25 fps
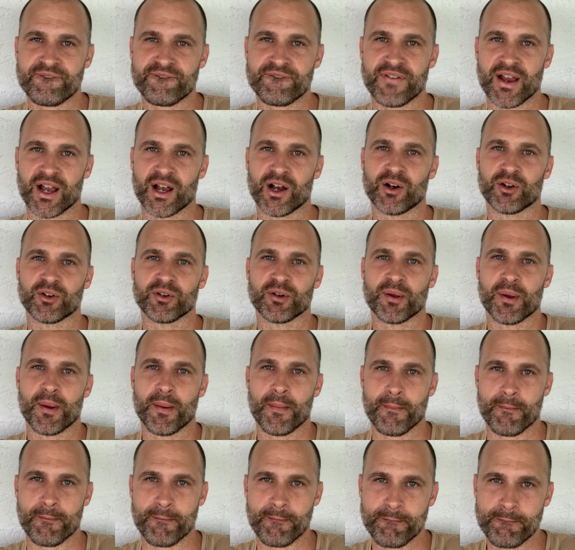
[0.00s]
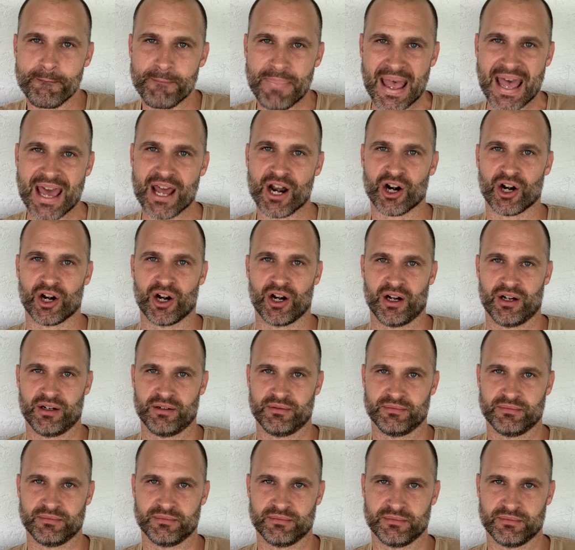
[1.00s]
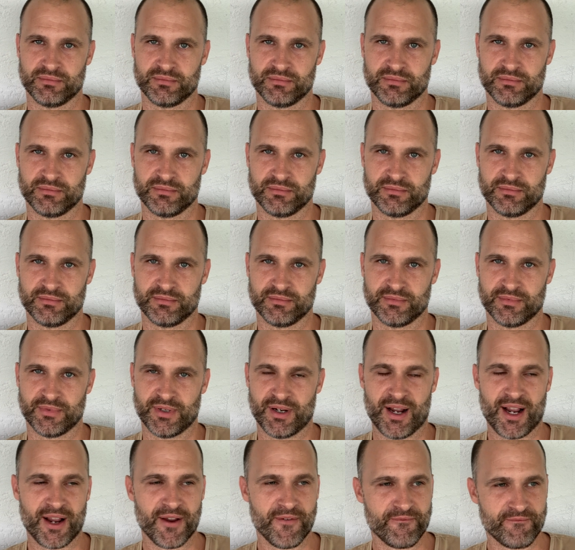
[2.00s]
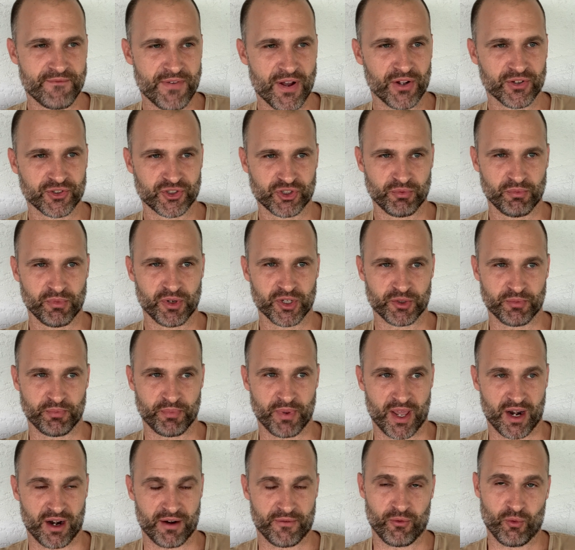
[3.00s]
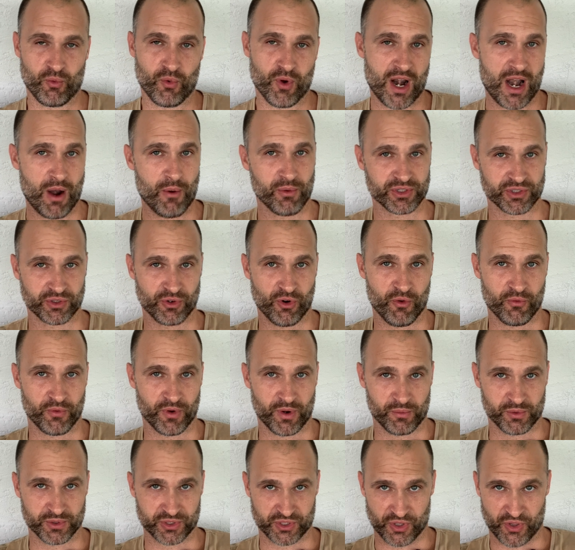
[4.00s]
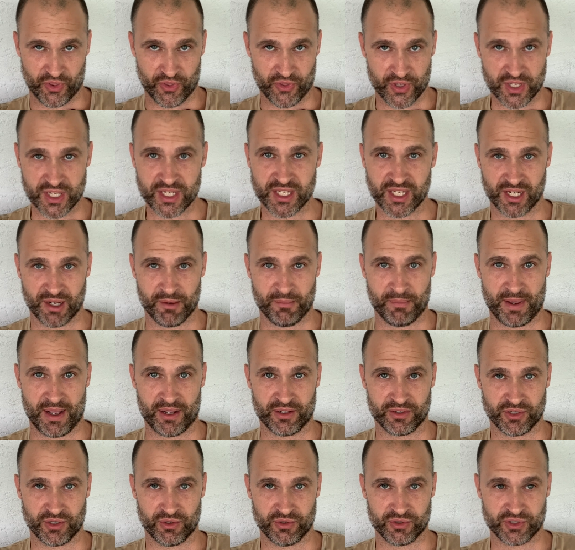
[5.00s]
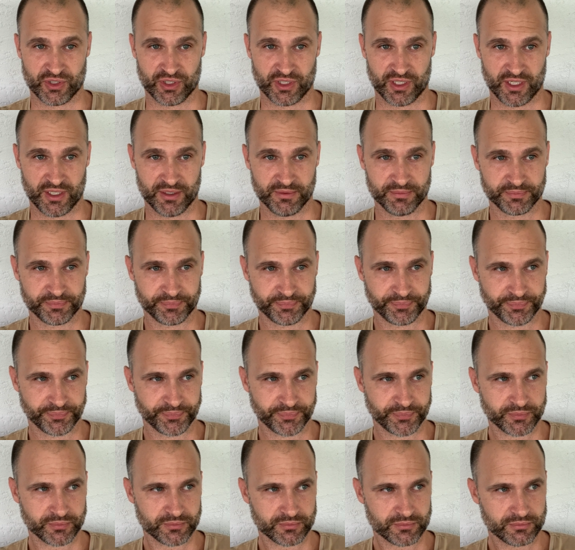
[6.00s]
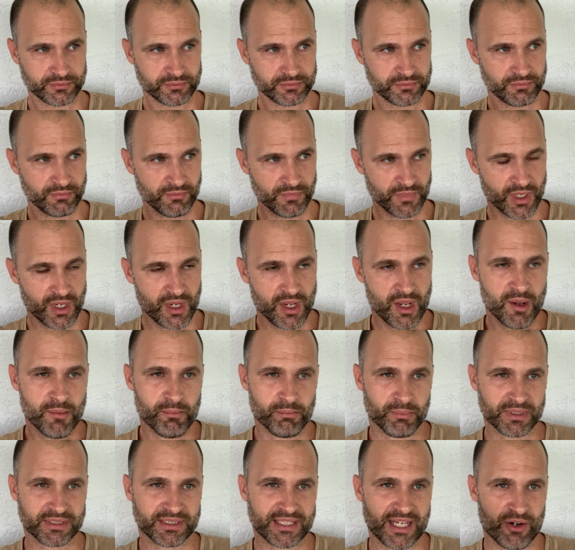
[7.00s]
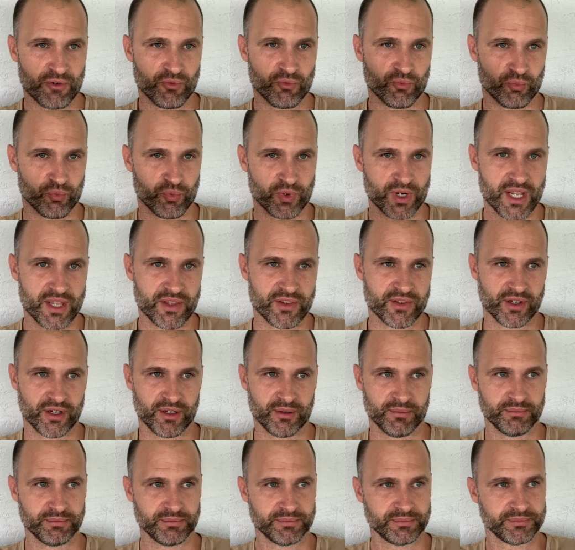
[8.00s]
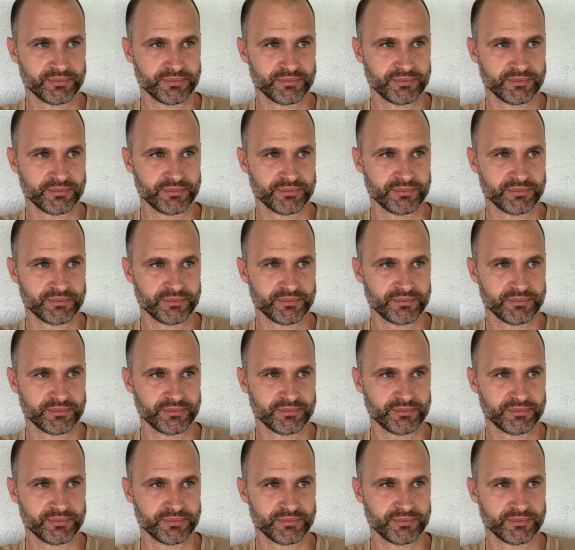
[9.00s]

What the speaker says: felt better. I felt so much better. For one, I wasn't thinking about the OCD, but that rhythm,